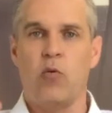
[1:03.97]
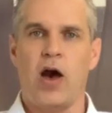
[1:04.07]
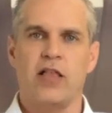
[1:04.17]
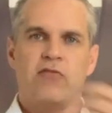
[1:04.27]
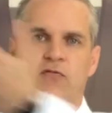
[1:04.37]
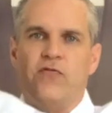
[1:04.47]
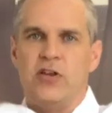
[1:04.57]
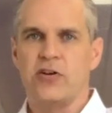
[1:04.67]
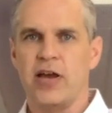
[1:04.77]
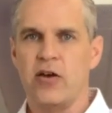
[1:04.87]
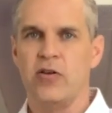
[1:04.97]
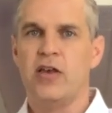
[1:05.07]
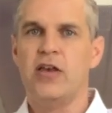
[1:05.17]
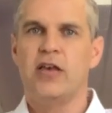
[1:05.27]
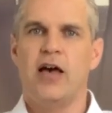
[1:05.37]
while to figure out
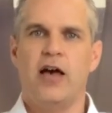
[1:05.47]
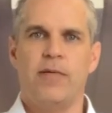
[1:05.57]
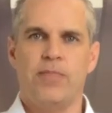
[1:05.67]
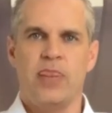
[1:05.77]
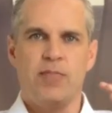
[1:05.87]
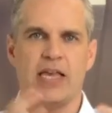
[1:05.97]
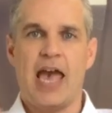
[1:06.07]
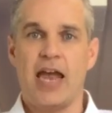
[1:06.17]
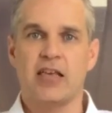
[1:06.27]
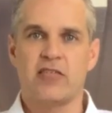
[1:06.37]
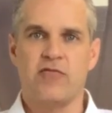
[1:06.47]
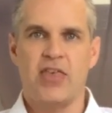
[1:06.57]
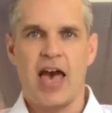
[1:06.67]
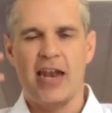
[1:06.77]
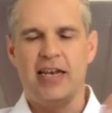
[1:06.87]
the mechanics of
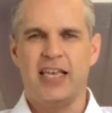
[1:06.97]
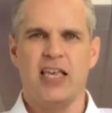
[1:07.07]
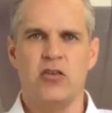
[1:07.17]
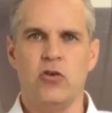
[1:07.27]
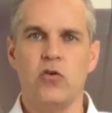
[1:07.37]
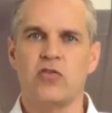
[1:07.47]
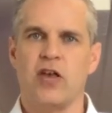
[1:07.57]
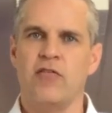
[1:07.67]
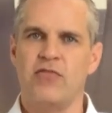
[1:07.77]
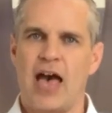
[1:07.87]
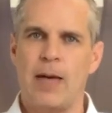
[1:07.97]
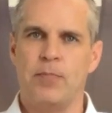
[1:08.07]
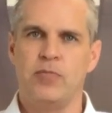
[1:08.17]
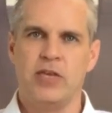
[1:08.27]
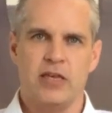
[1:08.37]
that and to get used
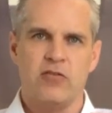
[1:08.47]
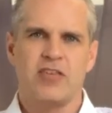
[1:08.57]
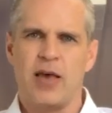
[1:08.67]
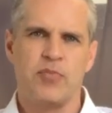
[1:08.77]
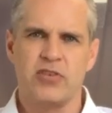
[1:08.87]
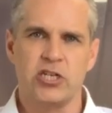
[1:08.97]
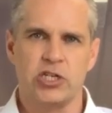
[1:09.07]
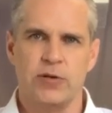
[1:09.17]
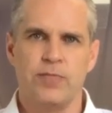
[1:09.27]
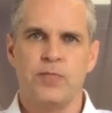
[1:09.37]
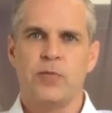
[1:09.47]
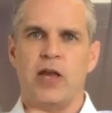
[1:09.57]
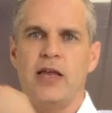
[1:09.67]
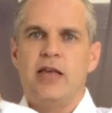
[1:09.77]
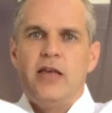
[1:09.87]
to that position.
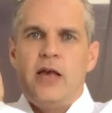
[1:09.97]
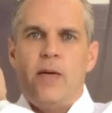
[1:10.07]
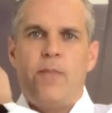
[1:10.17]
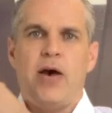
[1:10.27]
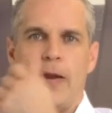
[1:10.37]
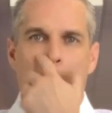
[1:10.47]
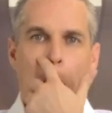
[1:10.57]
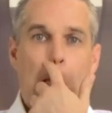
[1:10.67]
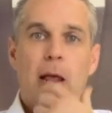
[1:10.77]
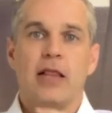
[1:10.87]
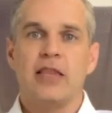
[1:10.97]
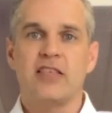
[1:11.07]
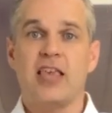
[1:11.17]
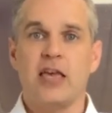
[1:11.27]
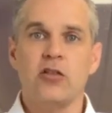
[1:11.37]
Okay, but
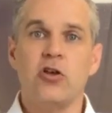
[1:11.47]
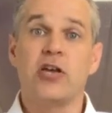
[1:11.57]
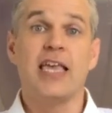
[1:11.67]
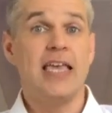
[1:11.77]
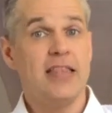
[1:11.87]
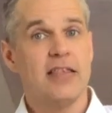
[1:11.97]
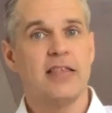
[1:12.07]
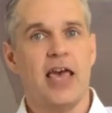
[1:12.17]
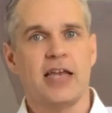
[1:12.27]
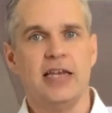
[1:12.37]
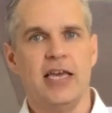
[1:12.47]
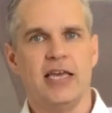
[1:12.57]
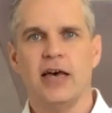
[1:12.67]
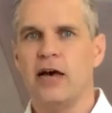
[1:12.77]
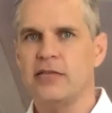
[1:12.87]
let's take a look into the
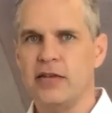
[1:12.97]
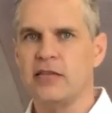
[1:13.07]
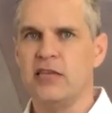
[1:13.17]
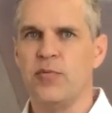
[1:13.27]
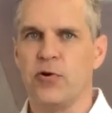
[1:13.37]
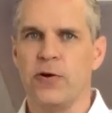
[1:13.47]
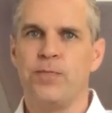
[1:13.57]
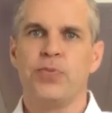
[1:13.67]
technique a little deeper.